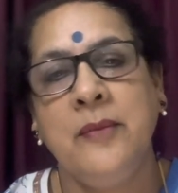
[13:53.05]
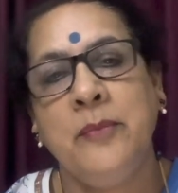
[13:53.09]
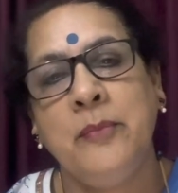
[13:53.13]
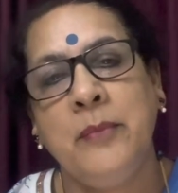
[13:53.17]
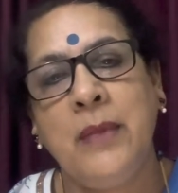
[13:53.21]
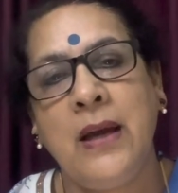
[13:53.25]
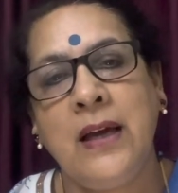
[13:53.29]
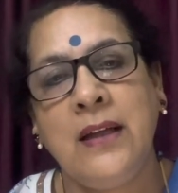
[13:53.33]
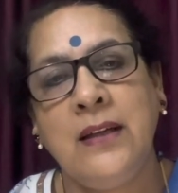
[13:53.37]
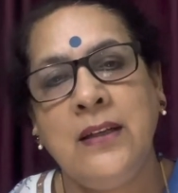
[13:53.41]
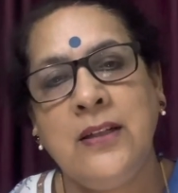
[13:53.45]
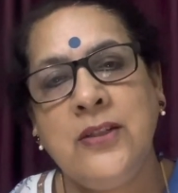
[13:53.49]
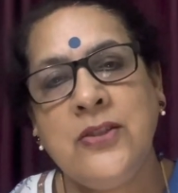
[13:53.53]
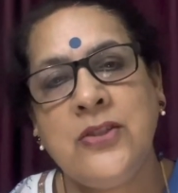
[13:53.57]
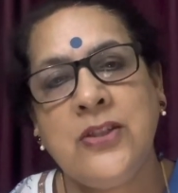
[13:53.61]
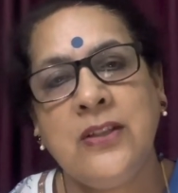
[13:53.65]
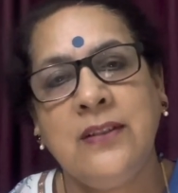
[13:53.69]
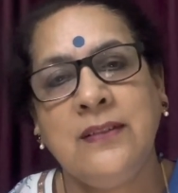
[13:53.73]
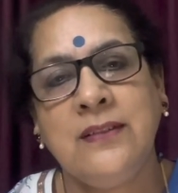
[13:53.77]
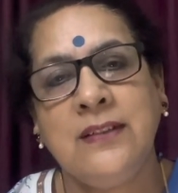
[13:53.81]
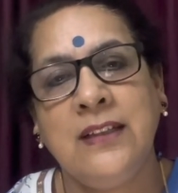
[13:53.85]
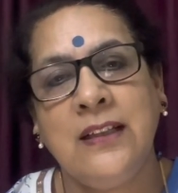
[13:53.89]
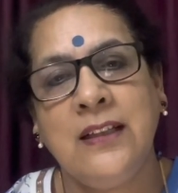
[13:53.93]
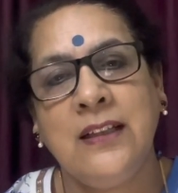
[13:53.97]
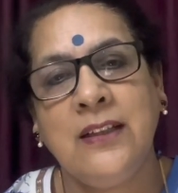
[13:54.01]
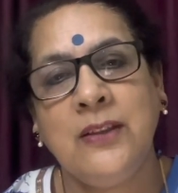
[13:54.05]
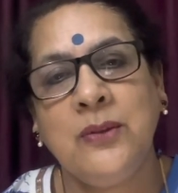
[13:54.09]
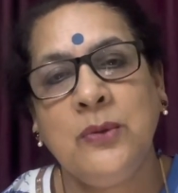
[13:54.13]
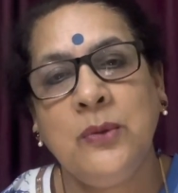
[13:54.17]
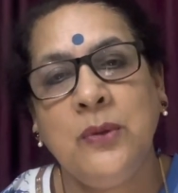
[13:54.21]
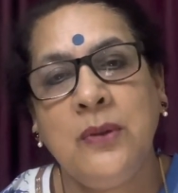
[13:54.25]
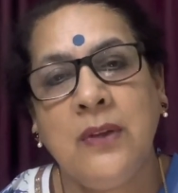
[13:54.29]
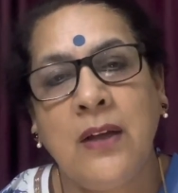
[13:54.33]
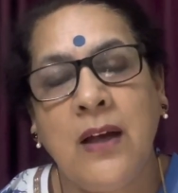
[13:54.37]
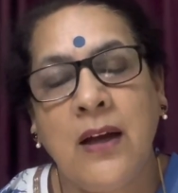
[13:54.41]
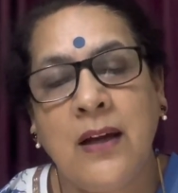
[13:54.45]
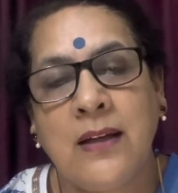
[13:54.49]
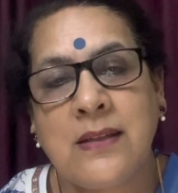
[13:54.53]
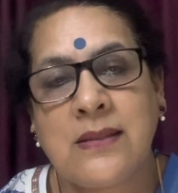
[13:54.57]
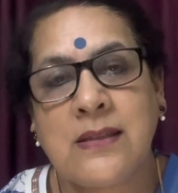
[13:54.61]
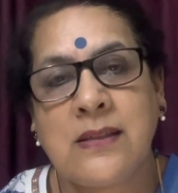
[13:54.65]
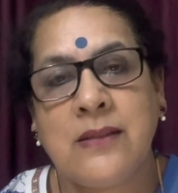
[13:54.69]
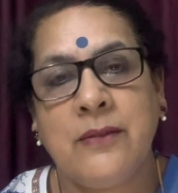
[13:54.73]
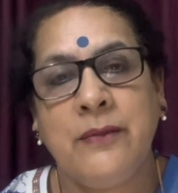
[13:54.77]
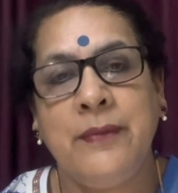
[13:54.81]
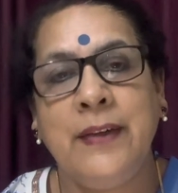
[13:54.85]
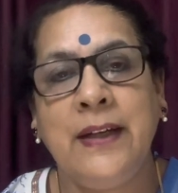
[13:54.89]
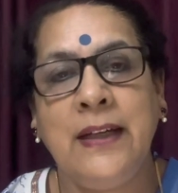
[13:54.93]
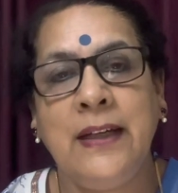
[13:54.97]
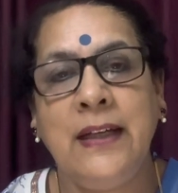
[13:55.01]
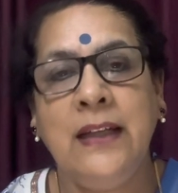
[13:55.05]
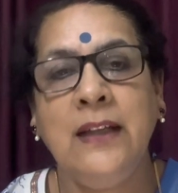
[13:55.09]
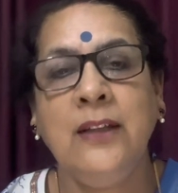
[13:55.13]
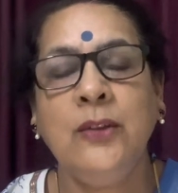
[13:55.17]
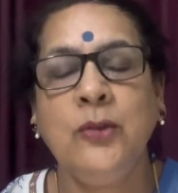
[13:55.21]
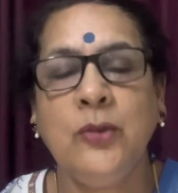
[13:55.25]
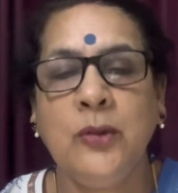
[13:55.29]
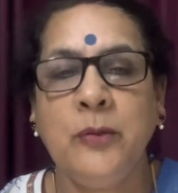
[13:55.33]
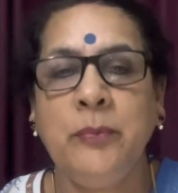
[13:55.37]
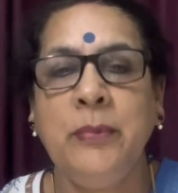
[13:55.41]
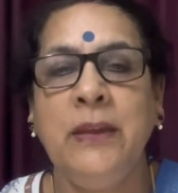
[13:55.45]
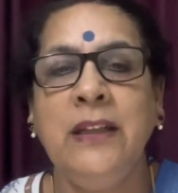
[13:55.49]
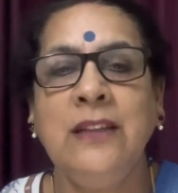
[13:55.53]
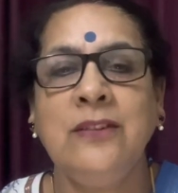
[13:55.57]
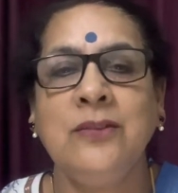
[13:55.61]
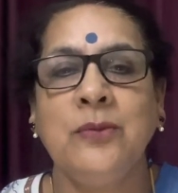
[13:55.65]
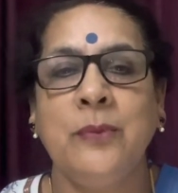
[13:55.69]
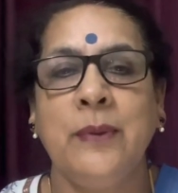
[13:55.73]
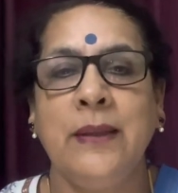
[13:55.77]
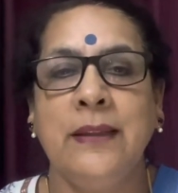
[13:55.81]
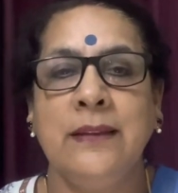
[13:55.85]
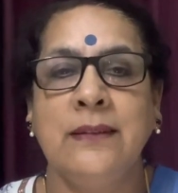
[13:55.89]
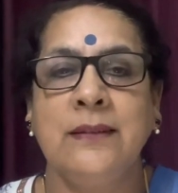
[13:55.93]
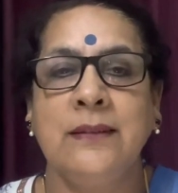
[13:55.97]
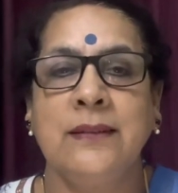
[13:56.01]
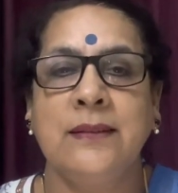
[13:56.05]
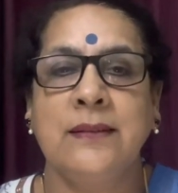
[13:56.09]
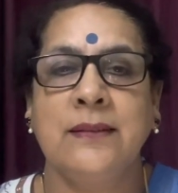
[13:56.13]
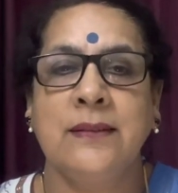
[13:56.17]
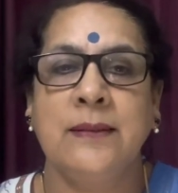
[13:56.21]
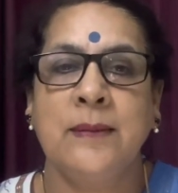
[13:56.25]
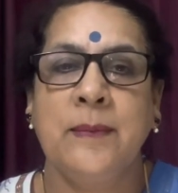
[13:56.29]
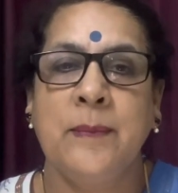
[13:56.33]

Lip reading: Marriage is there to last. Wedding took place once.